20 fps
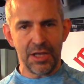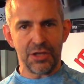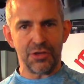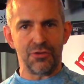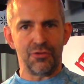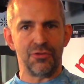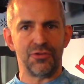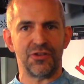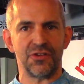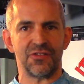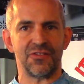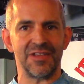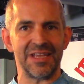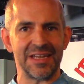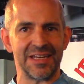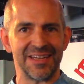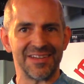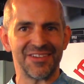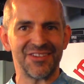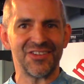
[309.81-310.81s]
You just
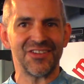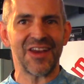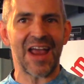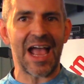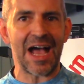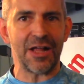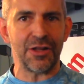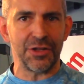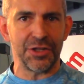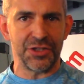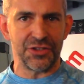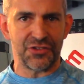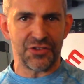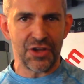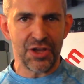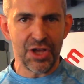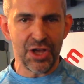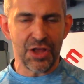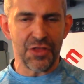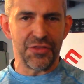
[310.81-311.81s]
need to challenge
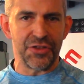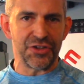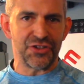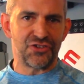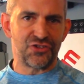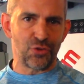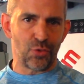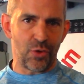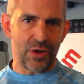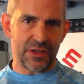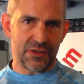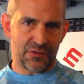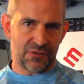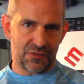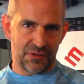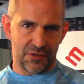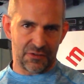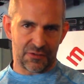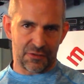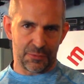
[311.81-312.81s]
the joint
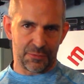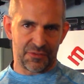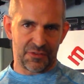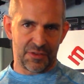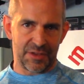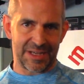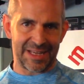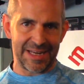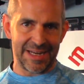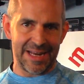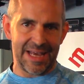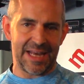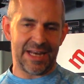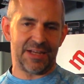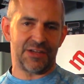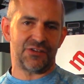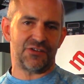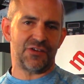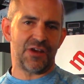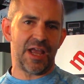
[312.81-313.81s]
systems, the
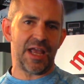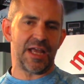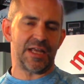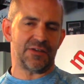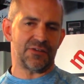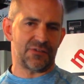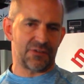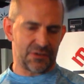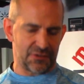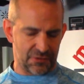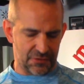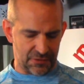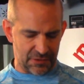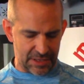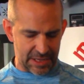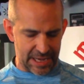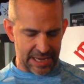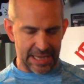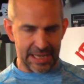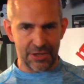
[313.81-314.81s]
kinetic chain, such as
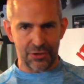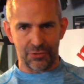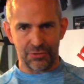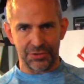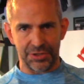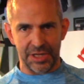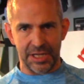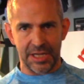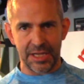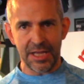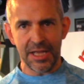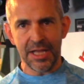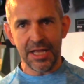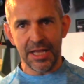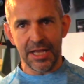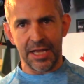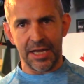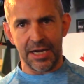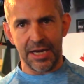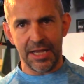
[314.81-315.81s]
the ankle, knee,
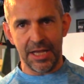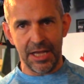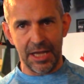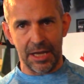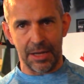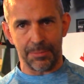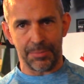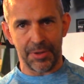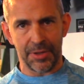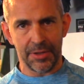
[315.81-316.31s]
and hip.